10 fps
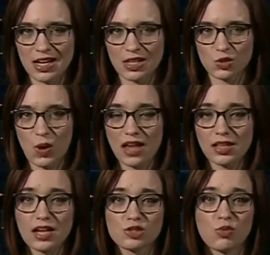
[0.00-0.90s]
as
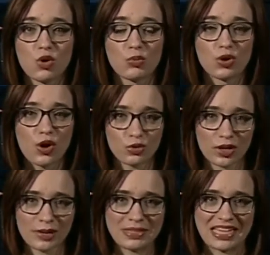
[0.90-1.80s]
well as more
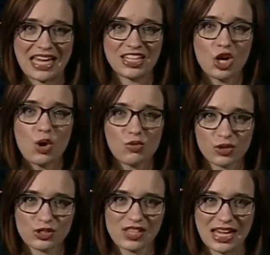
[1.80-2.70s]
programming and
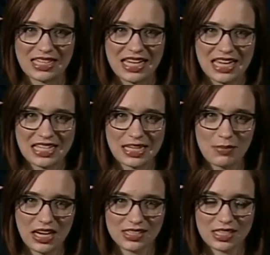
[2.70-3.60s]
oversight. The
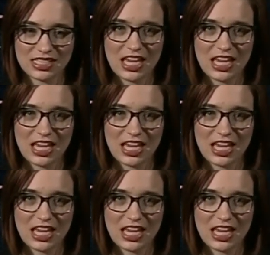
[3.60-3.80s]
committee says